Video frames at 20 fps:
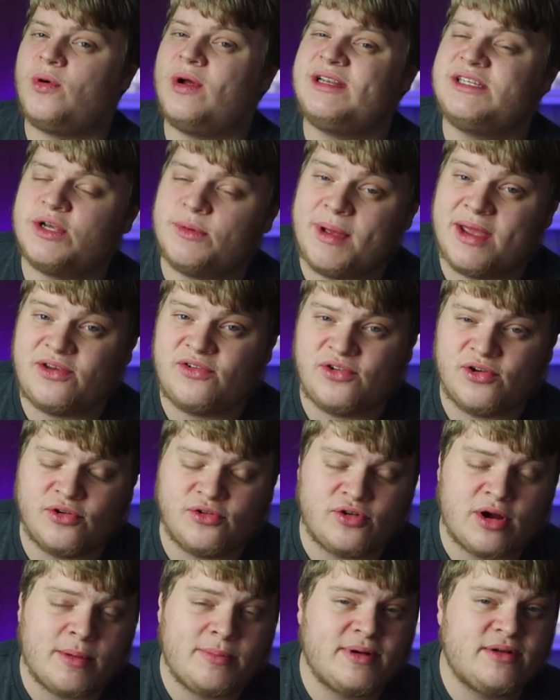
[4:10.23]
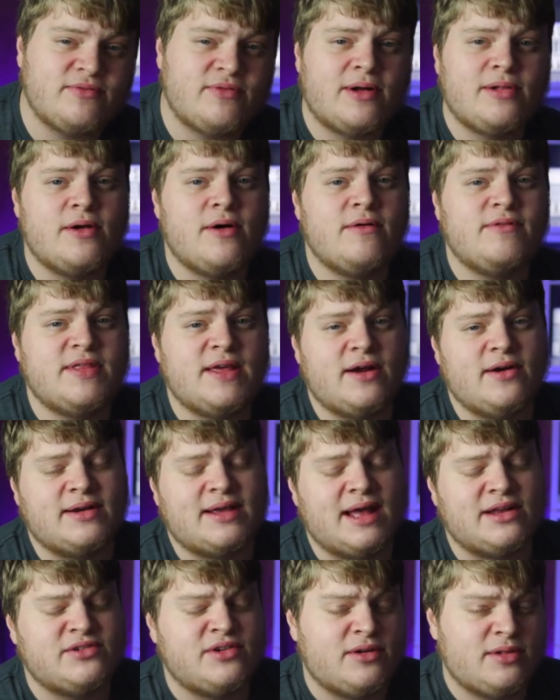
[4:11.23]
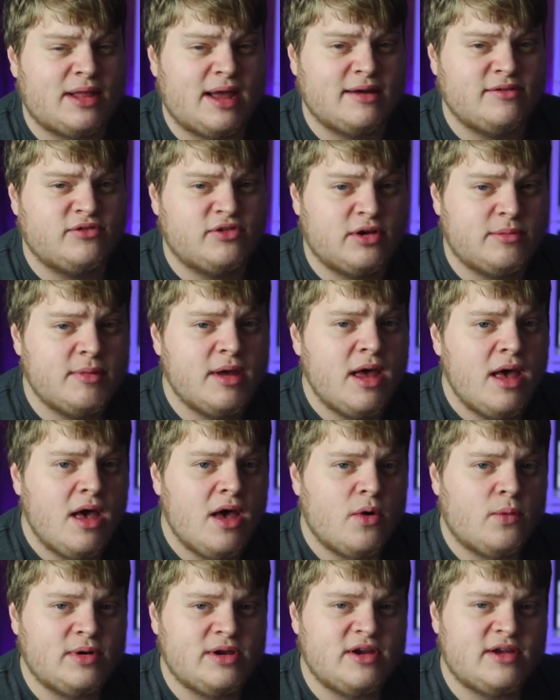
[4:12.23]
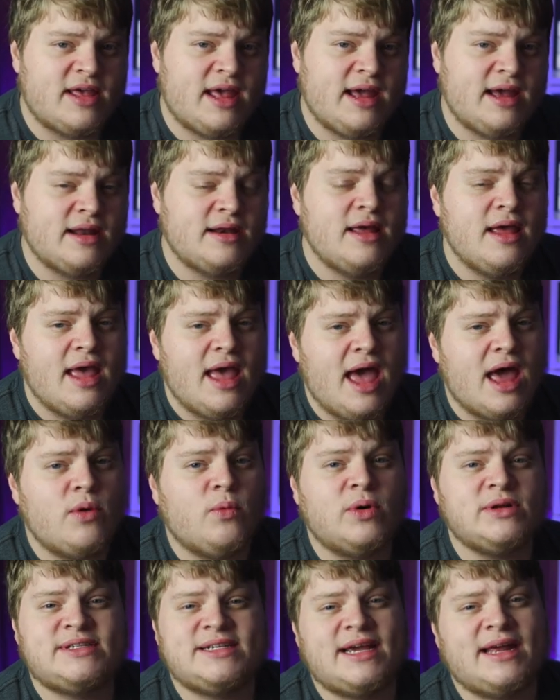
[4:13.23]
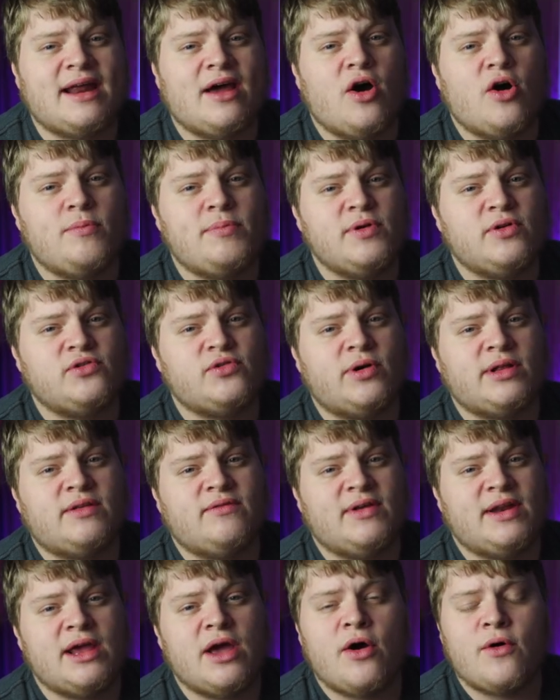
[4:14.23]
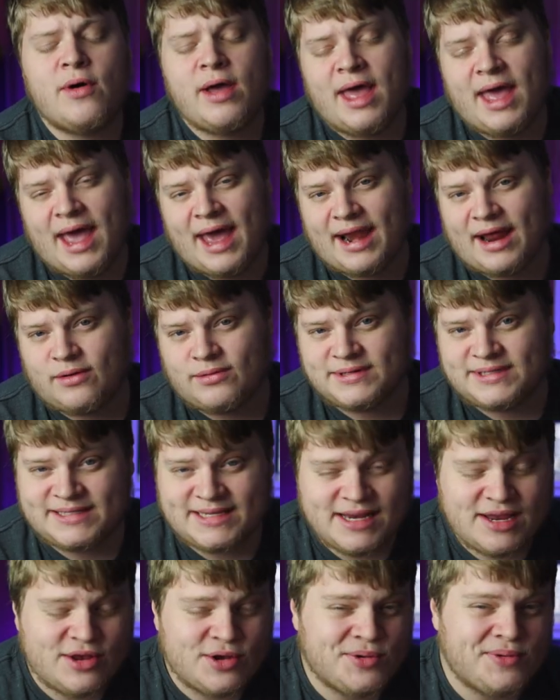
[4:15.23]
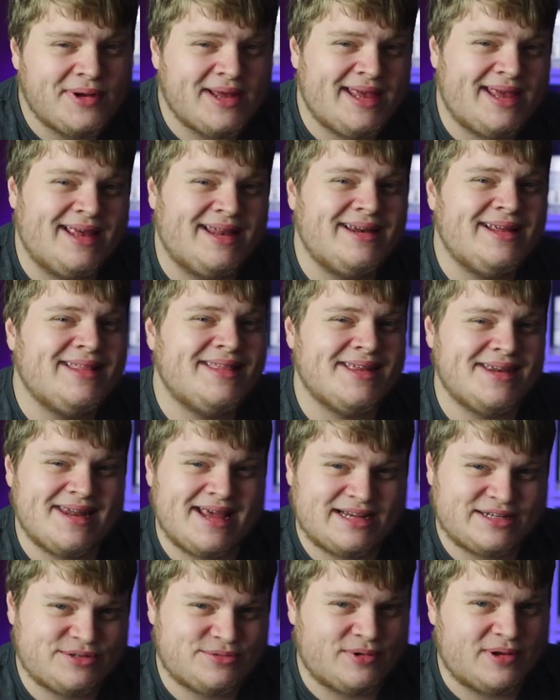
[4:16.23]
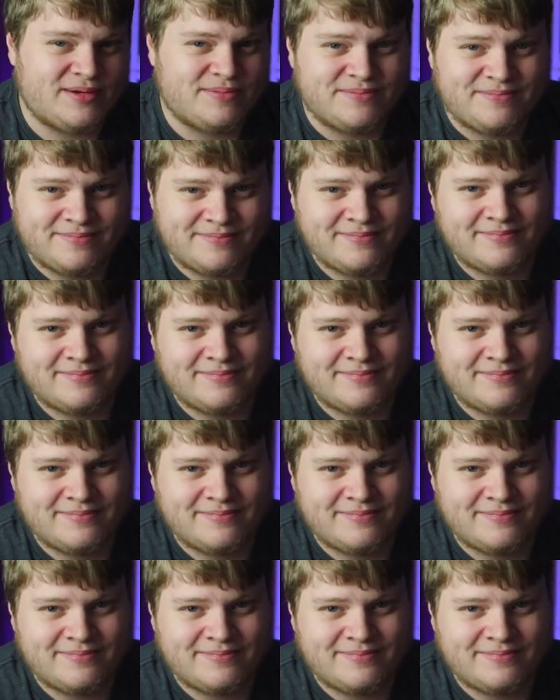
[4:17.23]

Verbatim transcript: Twitch, so make sure you're dropping a follow over there and catching a live stream when you can. And once again, I hope you enjoyed the video, and I will see you in the next one.